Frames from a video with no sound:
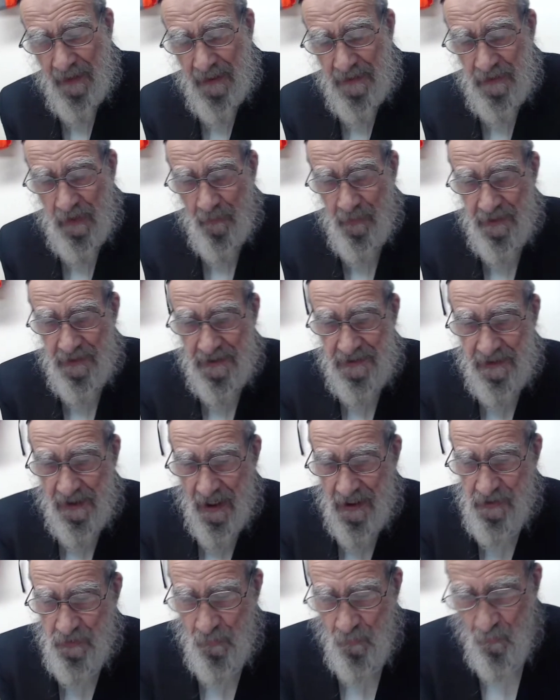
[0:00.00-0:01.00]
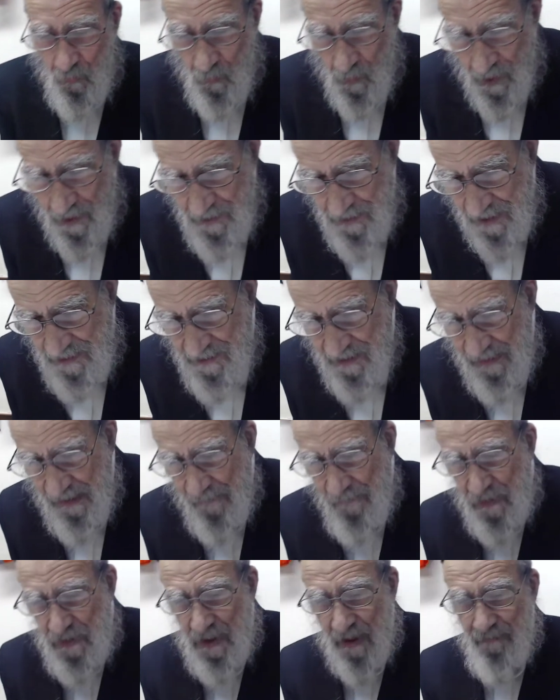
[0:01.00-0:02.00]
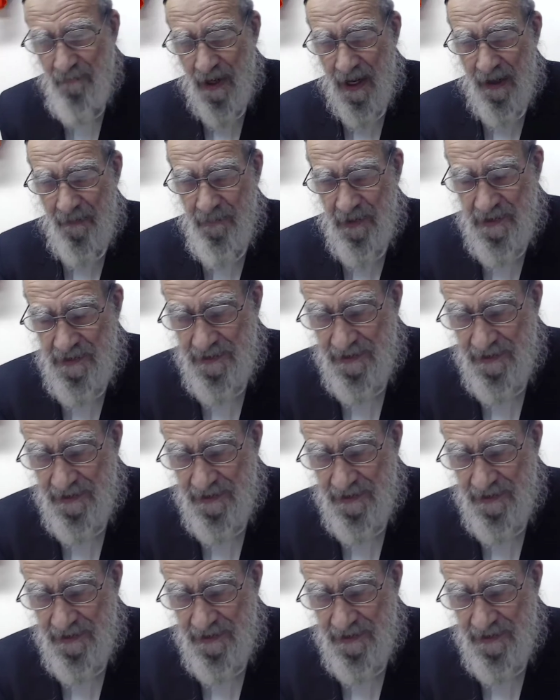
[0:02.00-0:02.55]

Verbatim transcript: So we discussed where does the Nefesh Abam